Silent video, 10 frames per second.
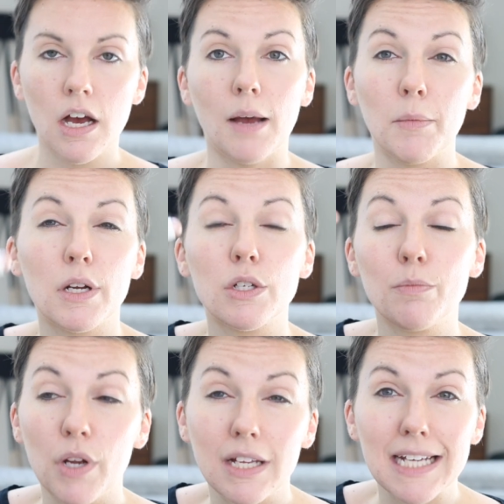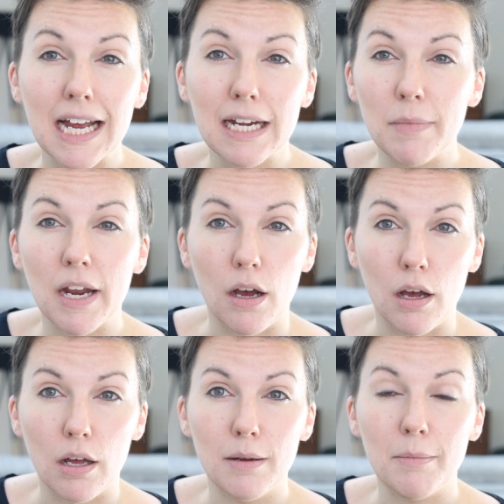I'm gonna just put a tiny bit
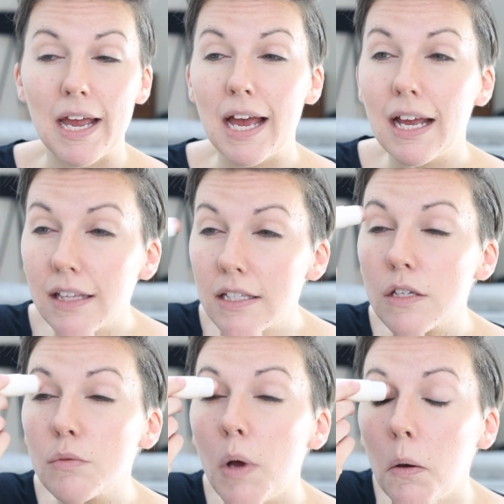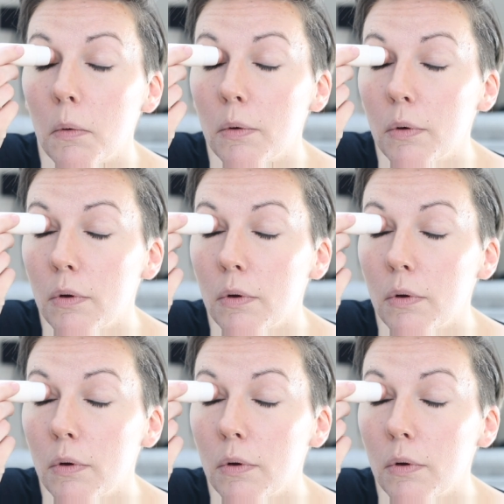on my eyelids as well.